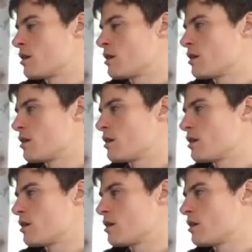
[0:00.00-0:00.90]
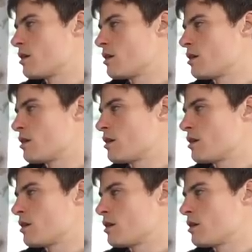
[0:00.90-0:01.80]

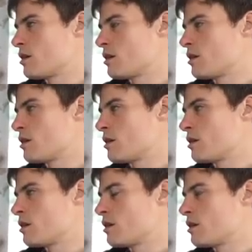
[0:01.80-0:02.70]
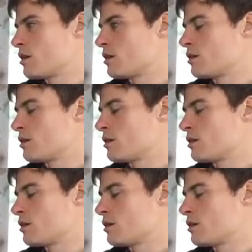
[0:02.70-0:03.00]
(silent)